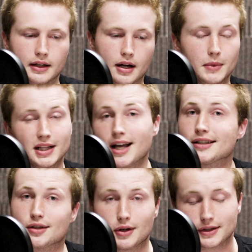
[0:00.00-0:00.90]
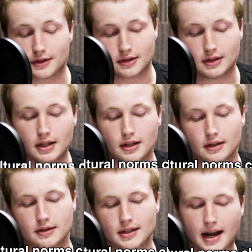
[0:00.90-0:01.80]
Now, my last question
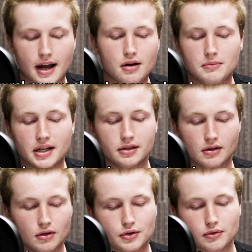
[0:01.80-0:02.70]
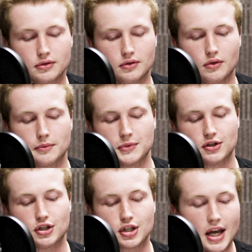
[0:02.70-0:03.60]
is, how might cultural
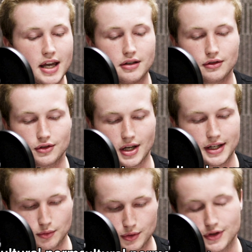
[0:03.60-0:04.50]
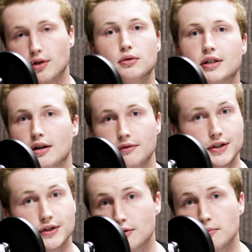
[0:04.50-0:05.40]
norms change as a result of
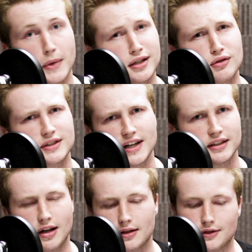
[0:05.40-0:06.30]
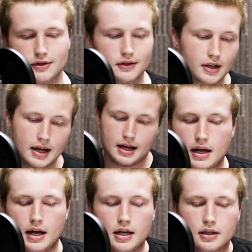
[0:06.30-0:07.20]
these new medical technologies?
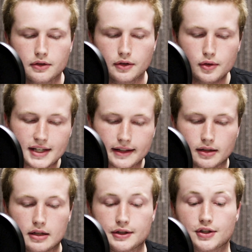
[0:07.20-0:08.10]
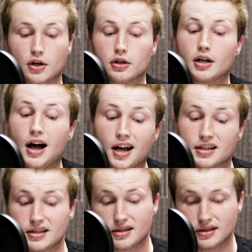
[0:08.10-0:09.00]
New technologies are
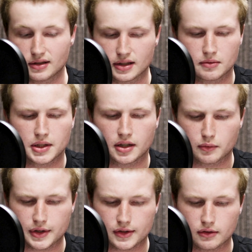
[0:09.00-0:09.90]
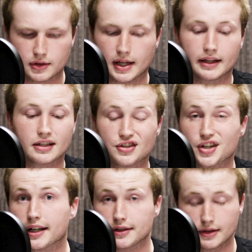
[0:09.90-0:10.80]
constantly being researched and
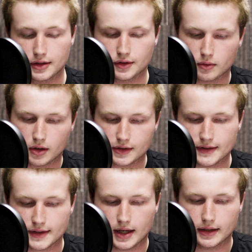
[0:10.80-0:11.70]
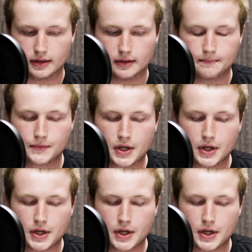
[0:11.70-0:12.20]
injected into our society.